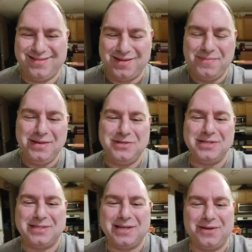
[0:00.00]
let me
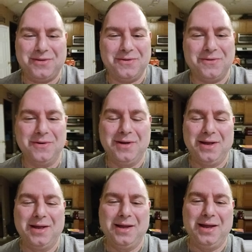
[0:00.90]
just tell you
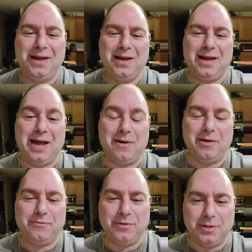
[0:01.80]
how
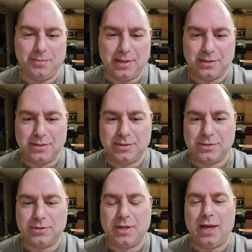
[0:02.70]
I feel about
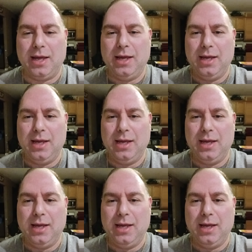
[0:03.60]
this, okay?